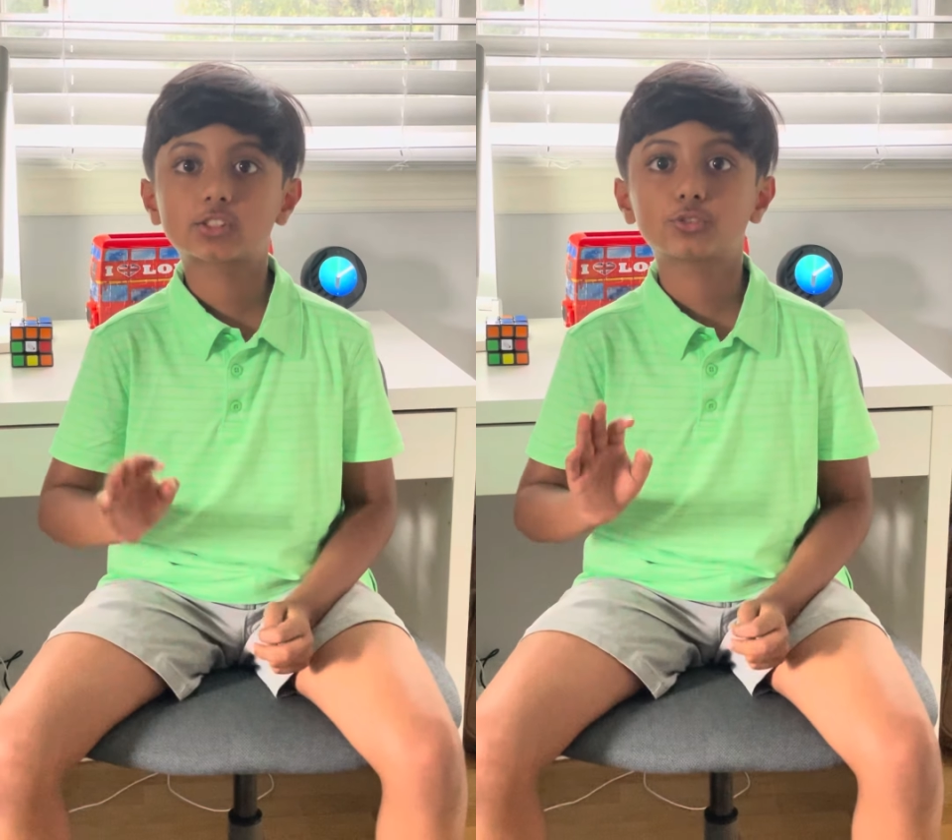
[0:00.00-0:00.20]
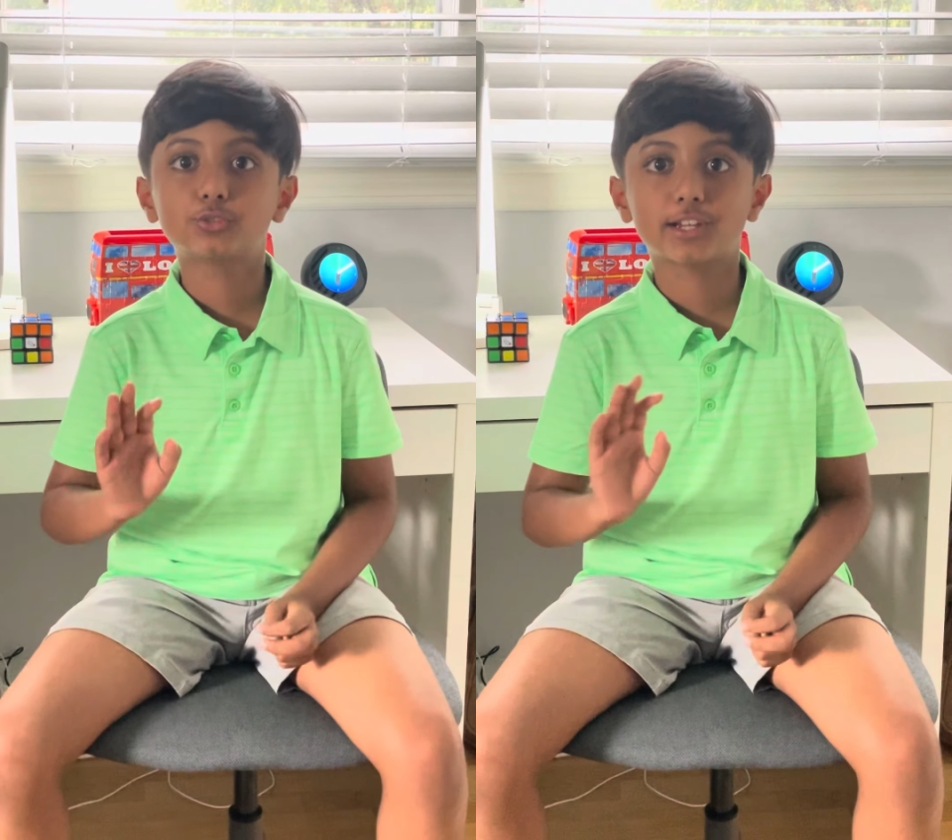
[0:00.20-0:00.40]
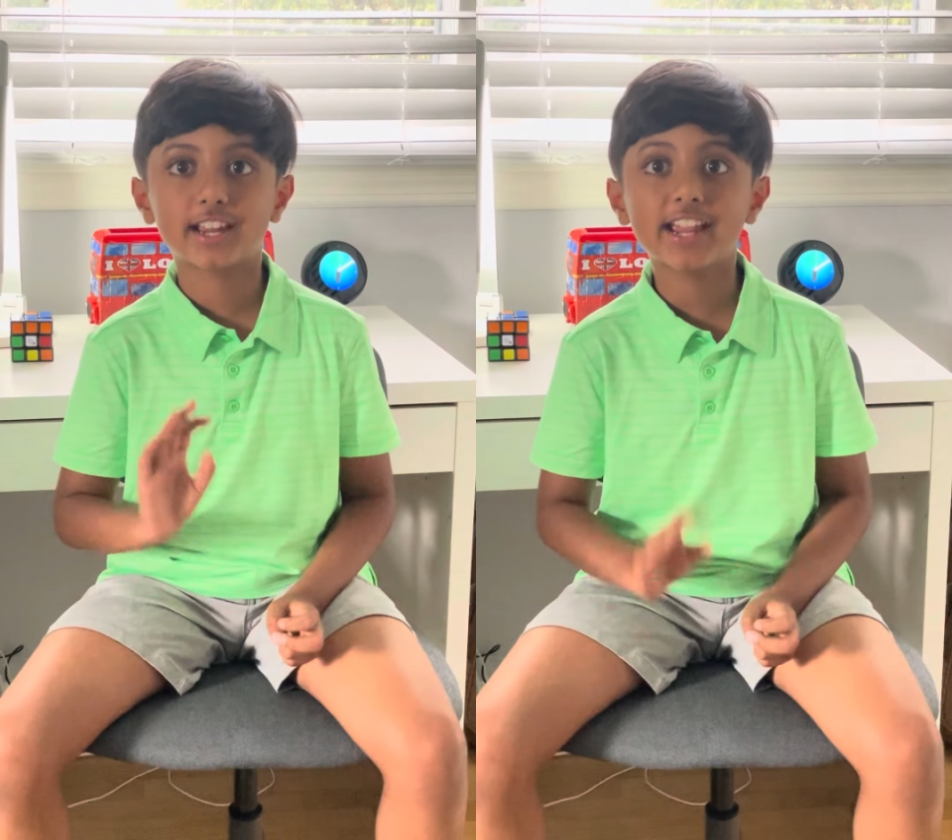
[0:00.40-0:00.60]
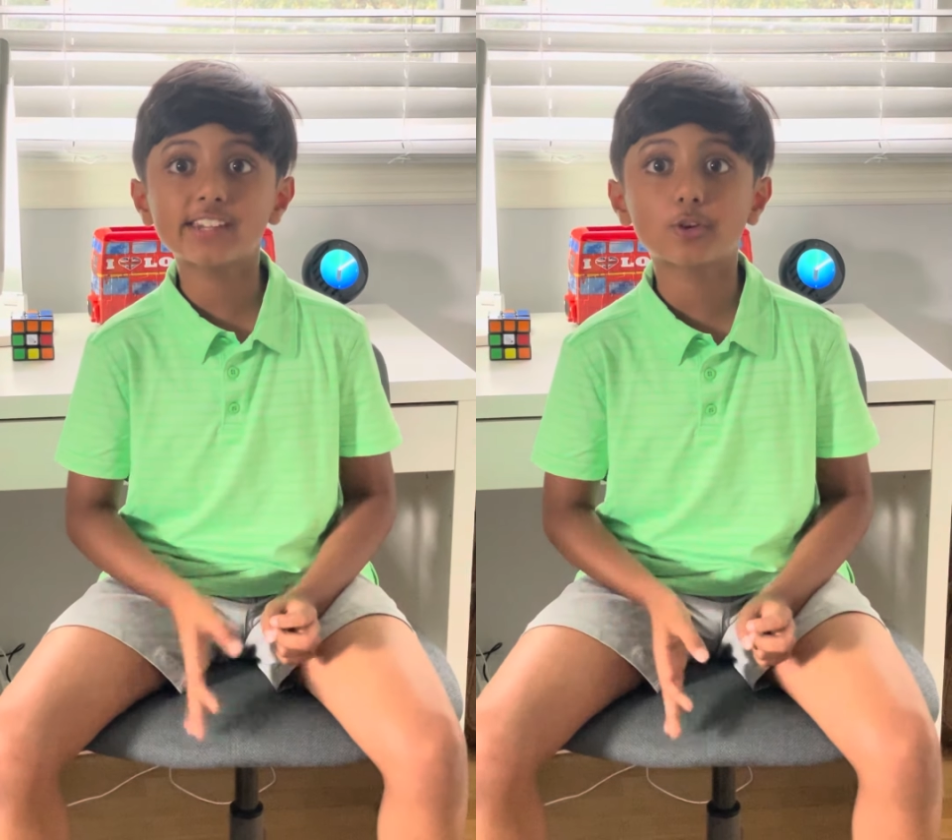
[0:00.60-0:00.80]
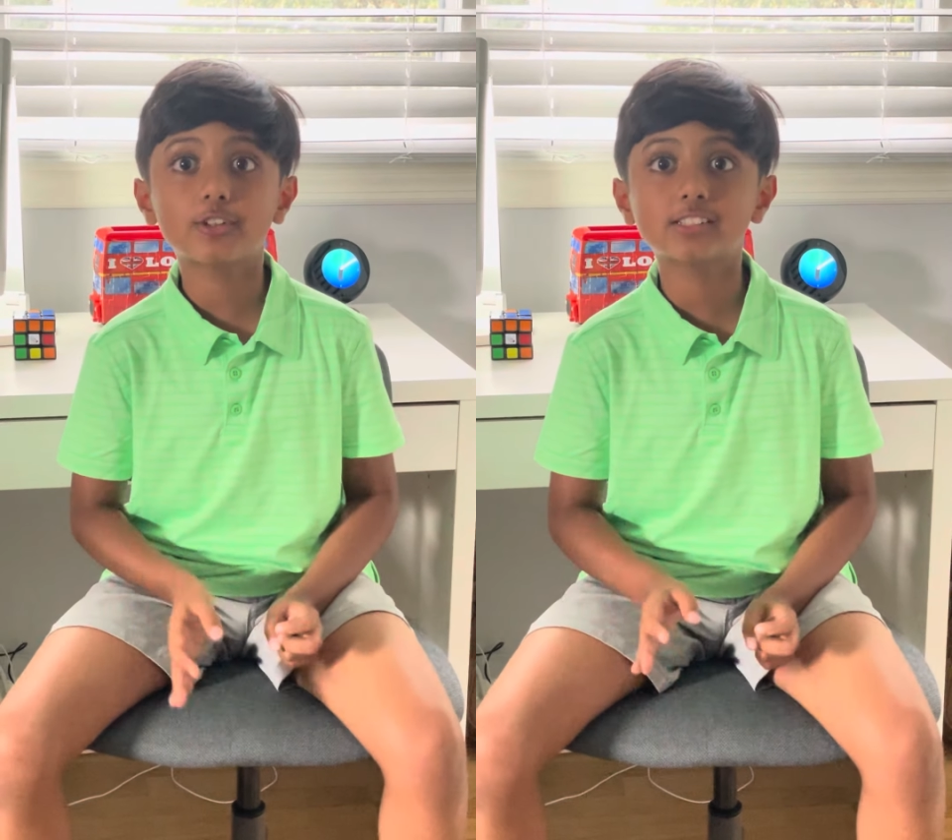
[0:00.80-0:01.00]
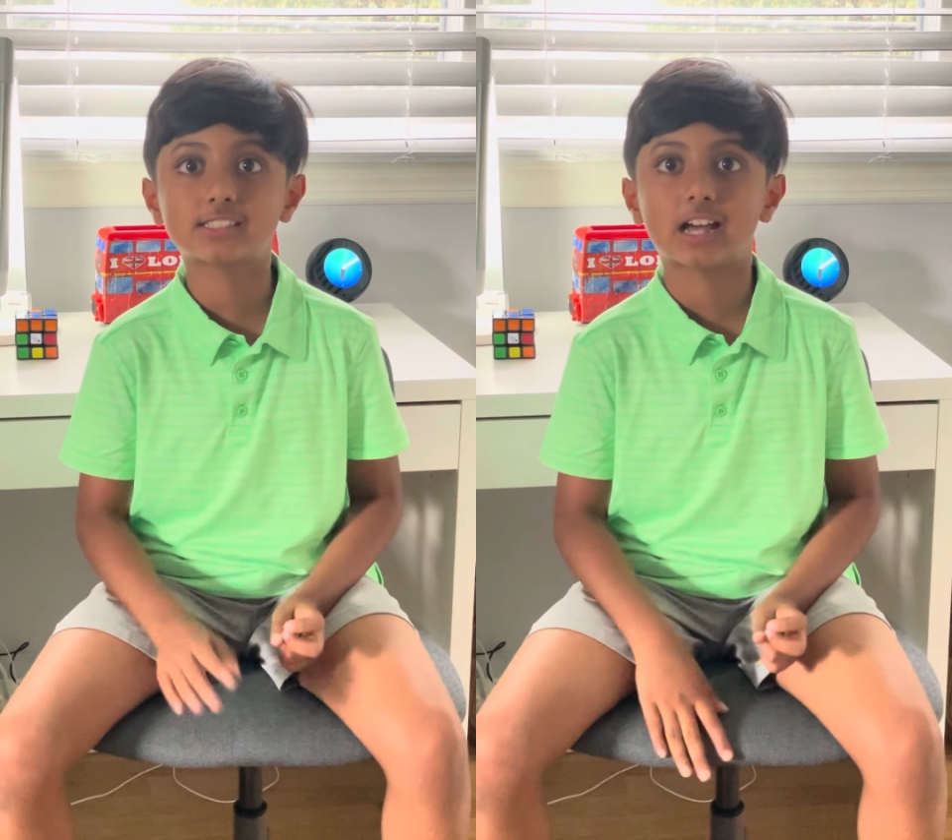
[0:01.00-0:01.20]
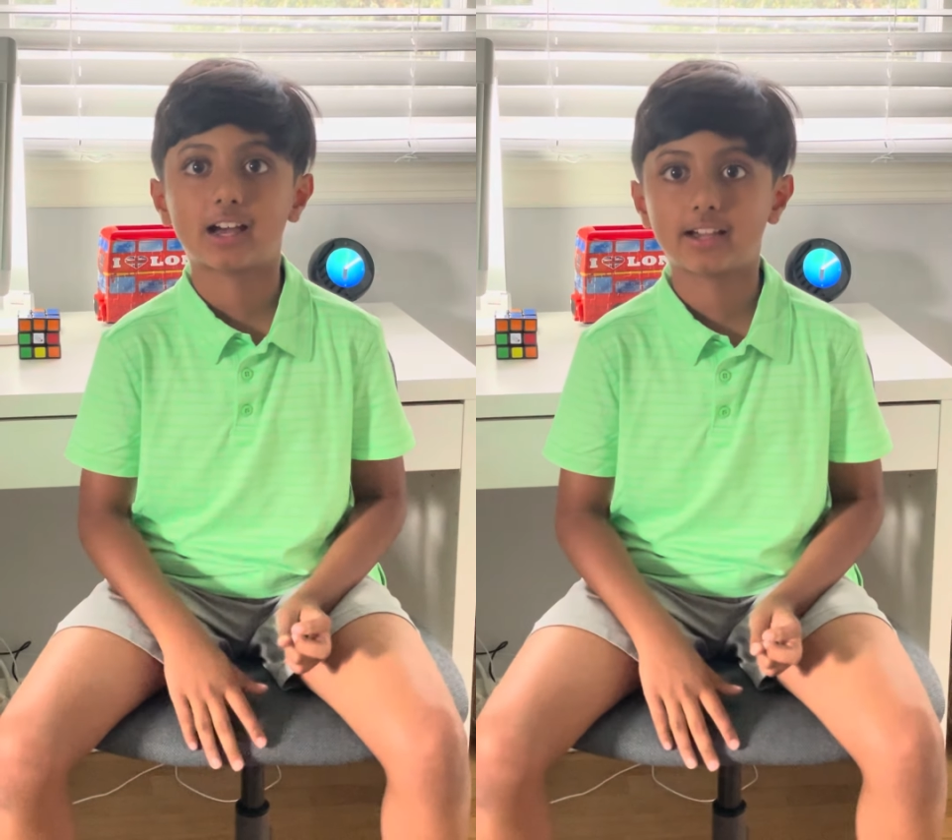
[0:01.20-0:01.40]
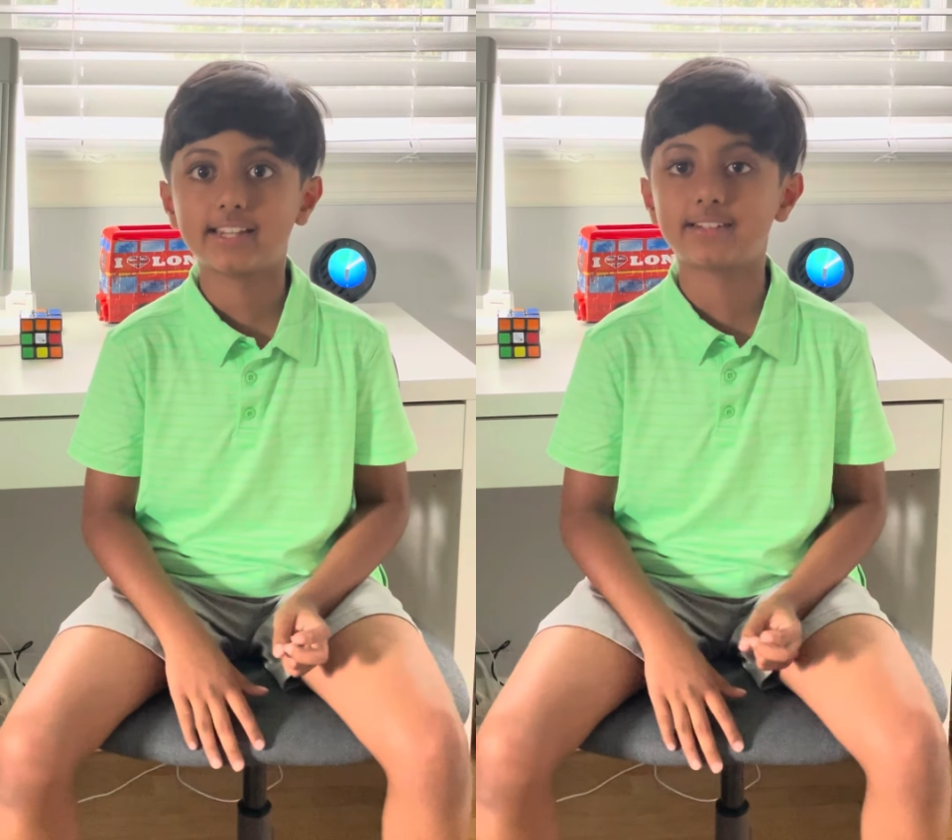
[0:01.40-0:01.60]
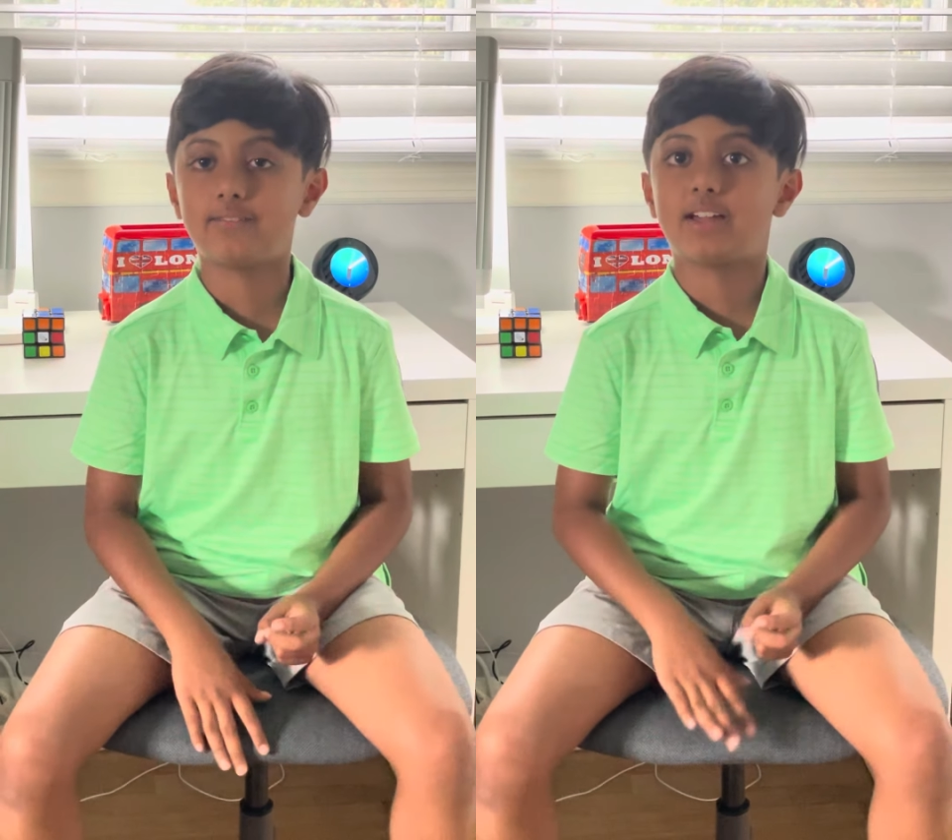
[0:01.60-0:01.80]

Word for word: create your design